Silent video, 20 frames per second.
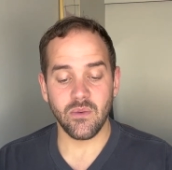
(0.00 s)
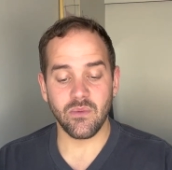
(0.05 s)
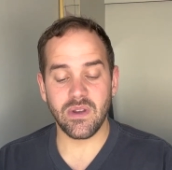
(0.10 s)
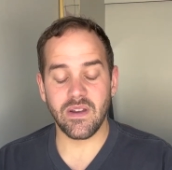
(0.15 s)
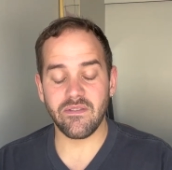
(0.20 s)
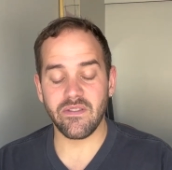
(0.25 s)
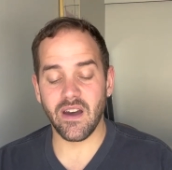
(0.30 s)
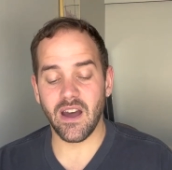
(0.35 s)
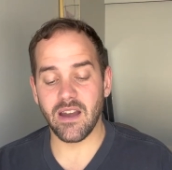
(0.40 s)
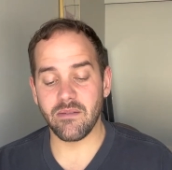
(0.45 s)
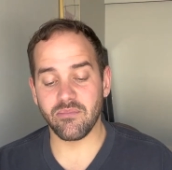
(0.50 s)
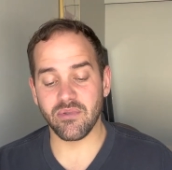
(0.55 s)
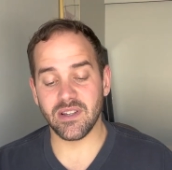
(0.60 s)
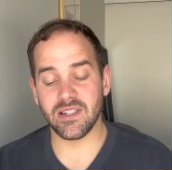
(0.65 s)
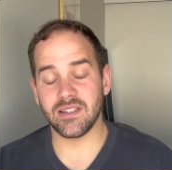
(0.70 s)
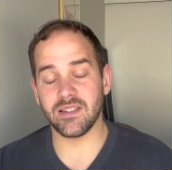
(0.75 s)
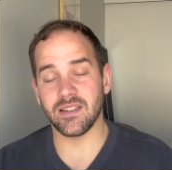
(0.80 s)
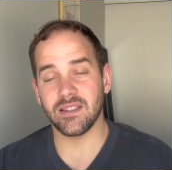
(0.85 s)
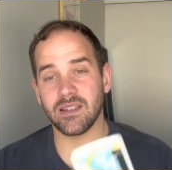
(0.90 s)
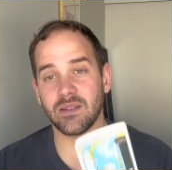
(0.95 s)
We have the high
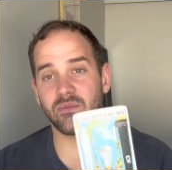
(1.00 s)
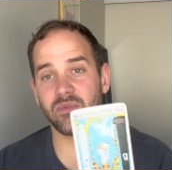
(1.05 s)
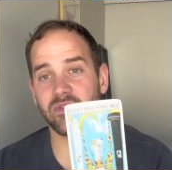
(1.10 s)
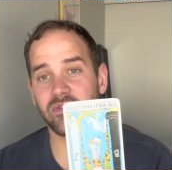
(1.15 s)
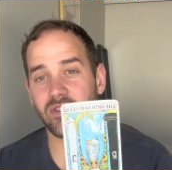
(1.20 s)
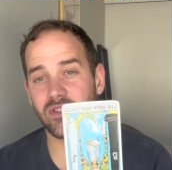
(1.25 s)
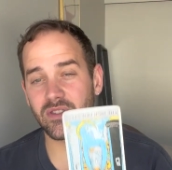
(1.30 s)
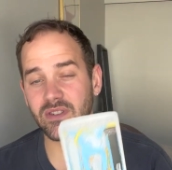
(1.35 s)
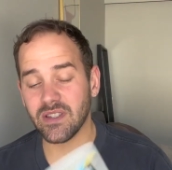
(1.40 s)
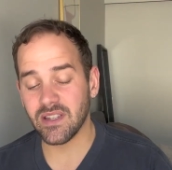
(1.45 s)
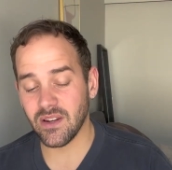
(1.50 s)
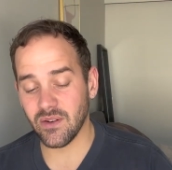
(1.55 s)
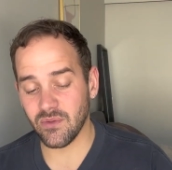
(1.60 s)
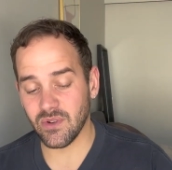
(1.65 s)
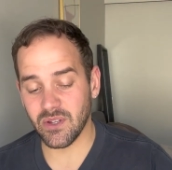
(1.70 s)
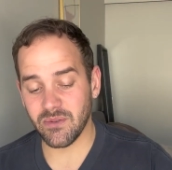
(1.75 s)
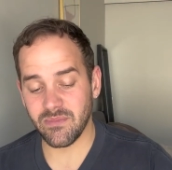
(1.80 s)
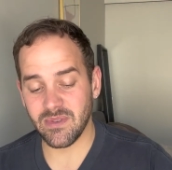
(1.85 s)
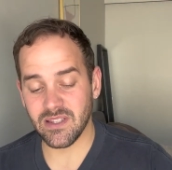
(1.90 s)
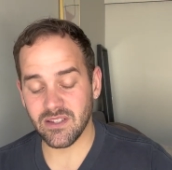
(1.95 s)
priestess in reverse here,
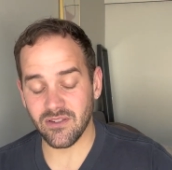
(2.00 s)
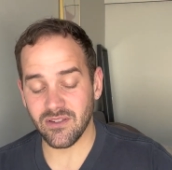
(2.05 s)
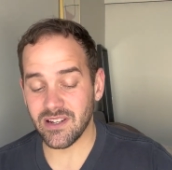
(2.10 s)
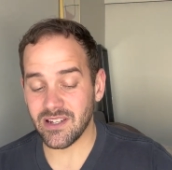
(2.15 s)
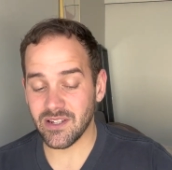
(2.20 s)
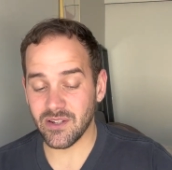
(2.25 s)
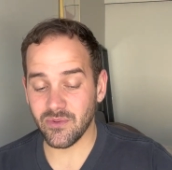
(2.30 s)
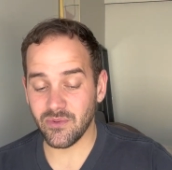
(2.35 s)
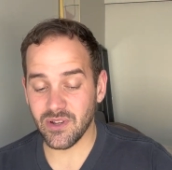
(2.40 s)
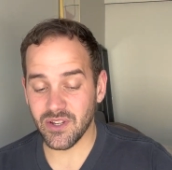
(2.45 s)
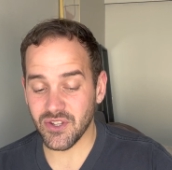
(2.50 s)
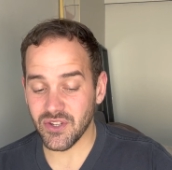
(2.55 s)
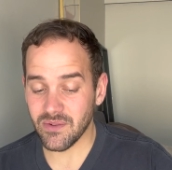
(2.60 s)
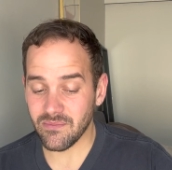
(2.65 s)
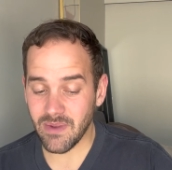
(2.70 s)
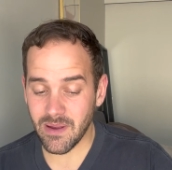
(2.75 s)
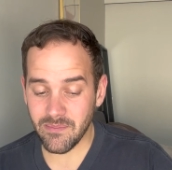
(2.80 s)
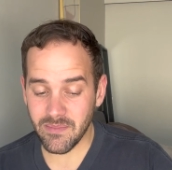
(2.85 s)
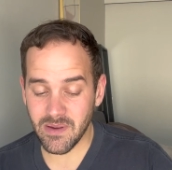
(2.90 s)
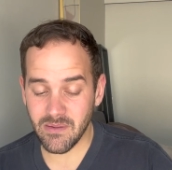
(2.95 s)
which means our
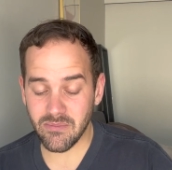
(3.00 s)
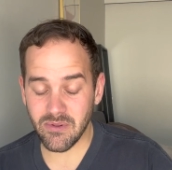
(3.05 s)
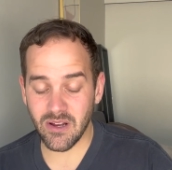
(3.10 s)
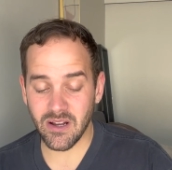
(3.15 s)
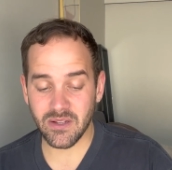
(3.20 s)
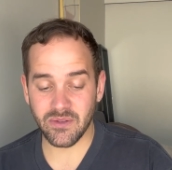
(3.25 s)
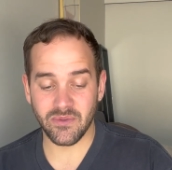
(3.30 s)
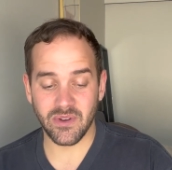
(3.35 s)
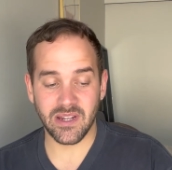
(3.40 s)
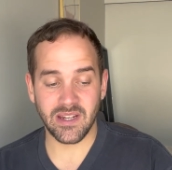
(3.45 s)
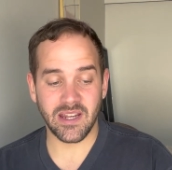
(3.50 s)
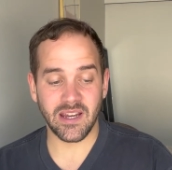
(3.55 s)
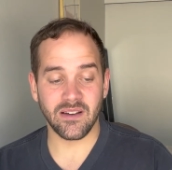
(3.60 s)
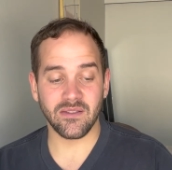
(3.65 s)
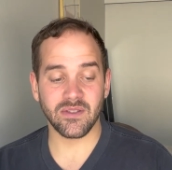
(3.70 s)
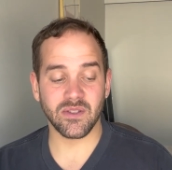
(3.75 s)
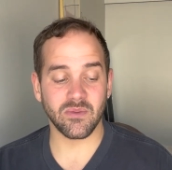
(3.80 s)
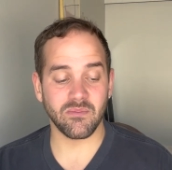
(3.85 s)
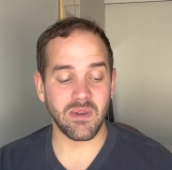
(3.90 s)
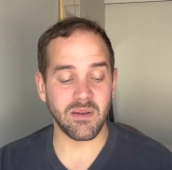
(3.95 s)
intuition might be blocked right
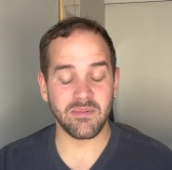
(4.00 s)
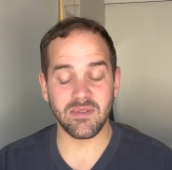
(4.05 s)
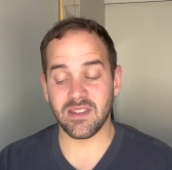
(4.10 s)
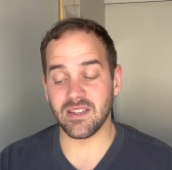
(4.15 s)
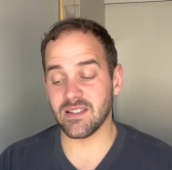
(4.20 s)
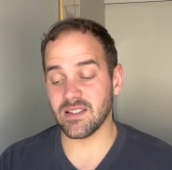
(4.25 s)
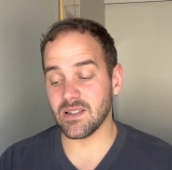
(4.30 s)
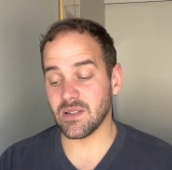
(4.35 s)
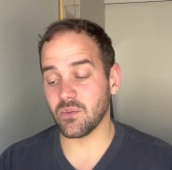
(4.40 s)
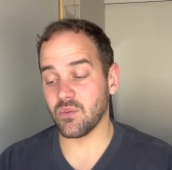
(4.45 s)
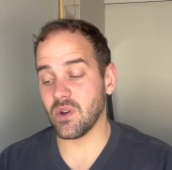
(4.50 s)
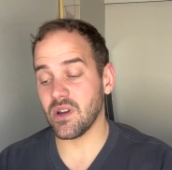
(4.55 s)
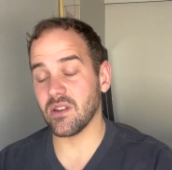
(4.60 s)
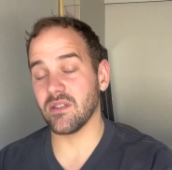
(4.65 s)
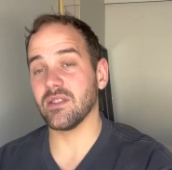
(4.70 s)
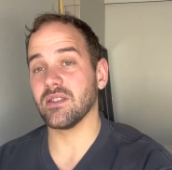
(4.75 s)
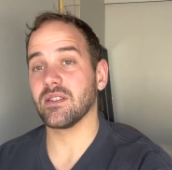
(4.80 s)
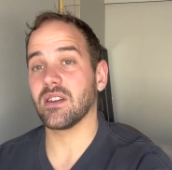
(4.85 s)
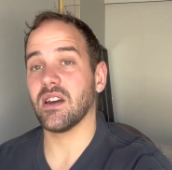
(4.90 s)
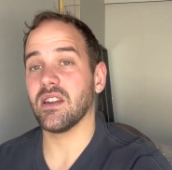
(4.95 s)
now. So maybe this is where
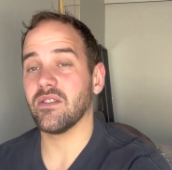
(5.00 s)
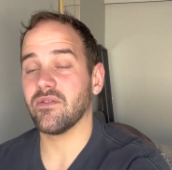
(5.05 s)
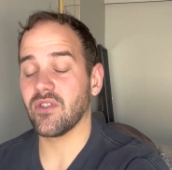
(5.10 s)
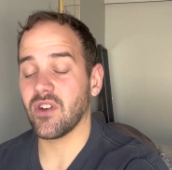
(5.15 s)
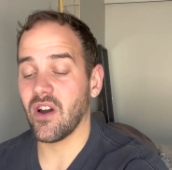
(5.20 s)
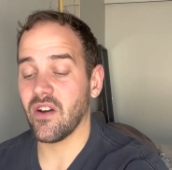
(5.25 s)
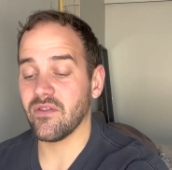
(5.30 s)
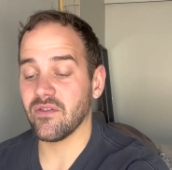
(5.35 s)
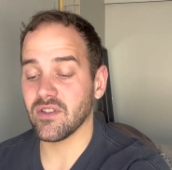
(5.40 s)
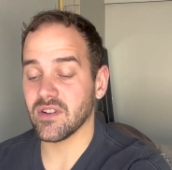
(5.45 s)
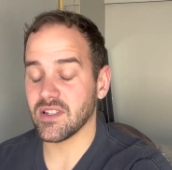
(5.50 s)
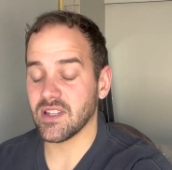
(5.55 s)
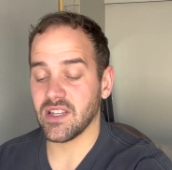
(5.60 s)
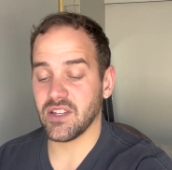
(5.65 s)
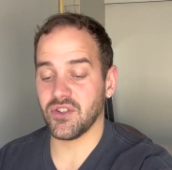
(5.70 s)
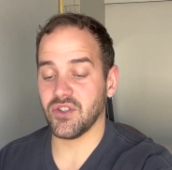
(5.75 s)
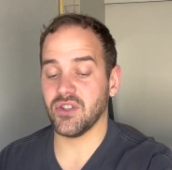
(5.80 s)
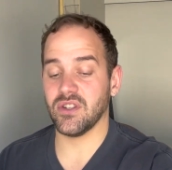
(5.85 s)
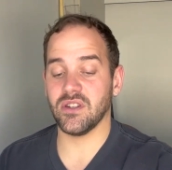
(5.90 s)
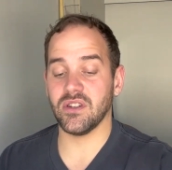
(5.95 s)
this kind of
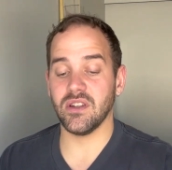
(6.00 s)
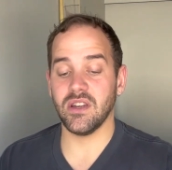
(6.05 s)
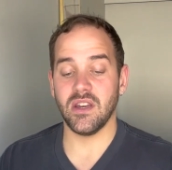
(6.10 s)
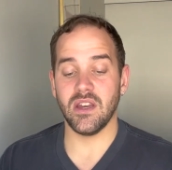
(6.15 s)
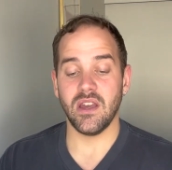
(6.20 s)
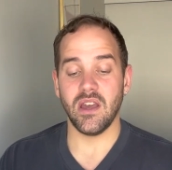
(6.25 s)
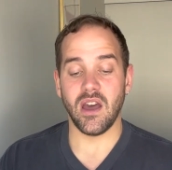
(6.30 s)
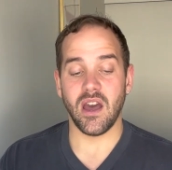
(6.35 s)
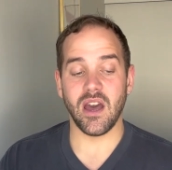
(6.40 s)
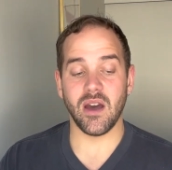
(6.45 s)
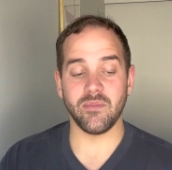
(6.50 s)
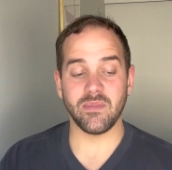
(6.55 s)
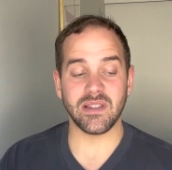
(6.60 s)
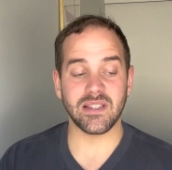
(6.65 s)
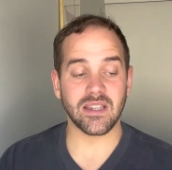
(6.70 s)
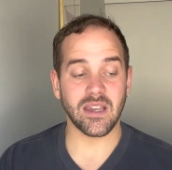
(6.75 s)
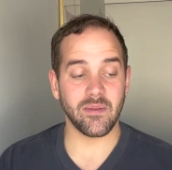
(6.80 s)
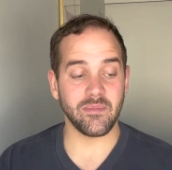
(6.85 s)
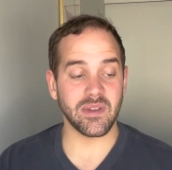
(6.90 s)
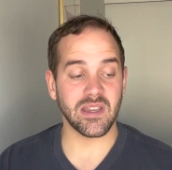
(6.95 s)
conversation um,
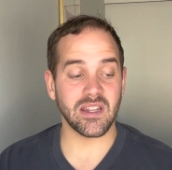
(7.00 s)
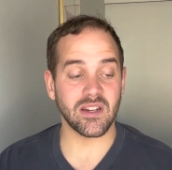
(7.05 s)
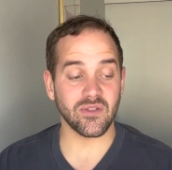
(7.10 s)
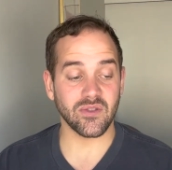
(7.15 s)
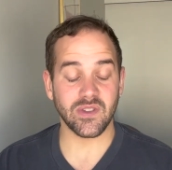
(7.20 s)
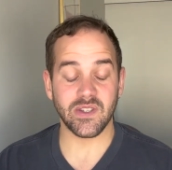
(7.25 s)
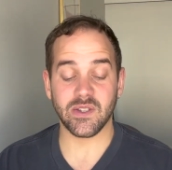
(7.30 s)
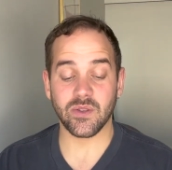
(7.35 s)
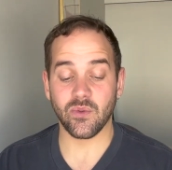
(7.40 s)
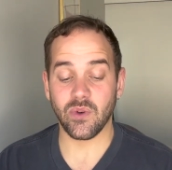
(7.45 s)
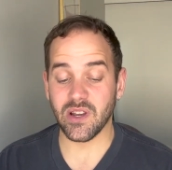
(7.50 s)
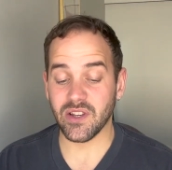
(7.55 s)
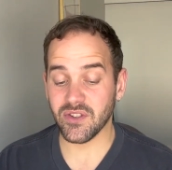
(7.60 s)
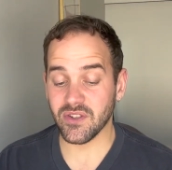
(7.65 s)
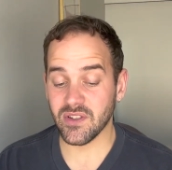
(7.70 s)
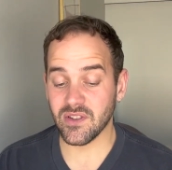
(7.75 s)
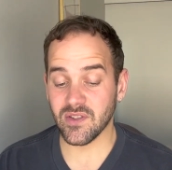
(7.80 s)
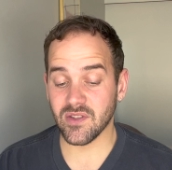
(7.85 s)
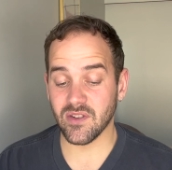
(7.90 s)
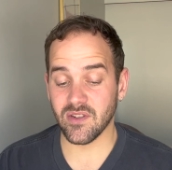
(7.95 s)
is coming in, or these
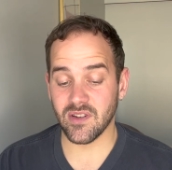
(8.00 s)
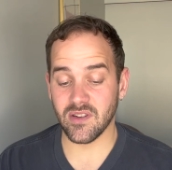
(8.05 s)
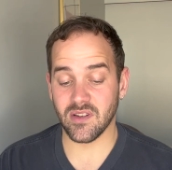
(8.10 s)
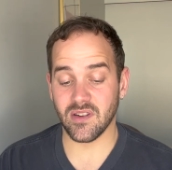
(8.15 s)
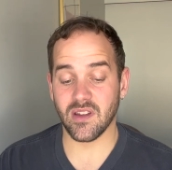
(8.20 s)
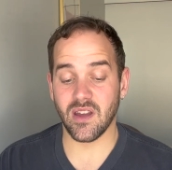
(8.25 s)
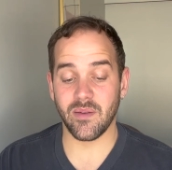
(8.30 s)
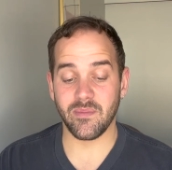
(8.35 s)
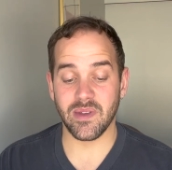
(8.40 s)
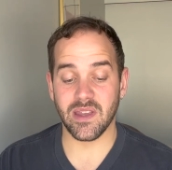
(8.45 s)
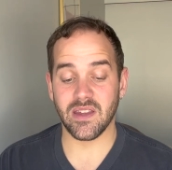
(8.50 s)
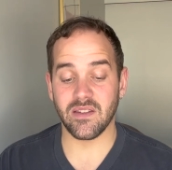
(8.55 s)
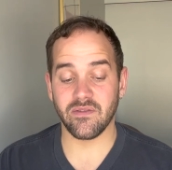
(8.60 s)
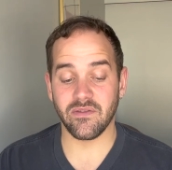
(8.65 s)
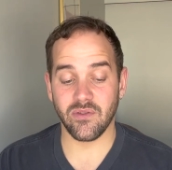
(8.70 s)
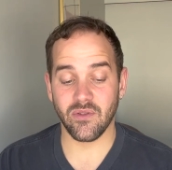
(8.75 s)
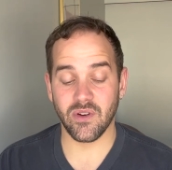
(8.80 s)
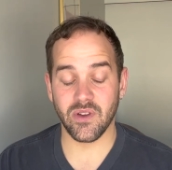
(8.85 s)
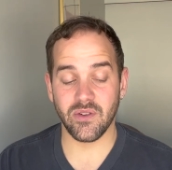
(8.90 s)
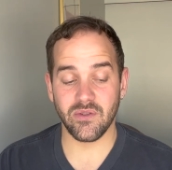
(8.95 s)
questions are in, coming in
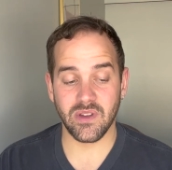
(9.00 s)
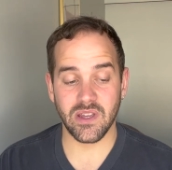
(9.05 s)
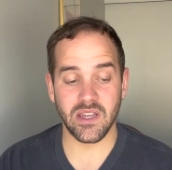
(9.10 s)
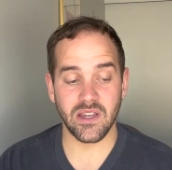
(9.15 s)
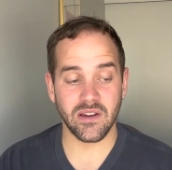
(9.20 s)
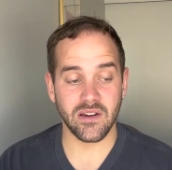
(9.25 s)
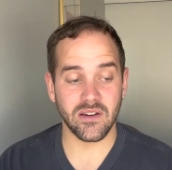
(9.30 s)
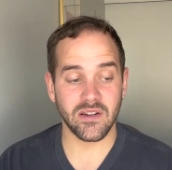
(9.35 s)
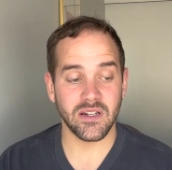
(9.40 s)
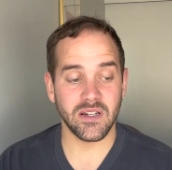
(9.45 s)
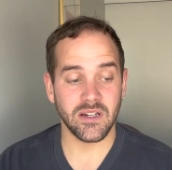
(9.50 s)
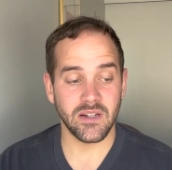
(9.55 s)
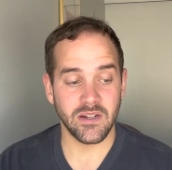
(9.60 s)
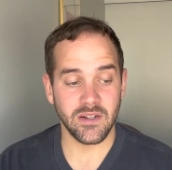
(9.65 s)
for you here.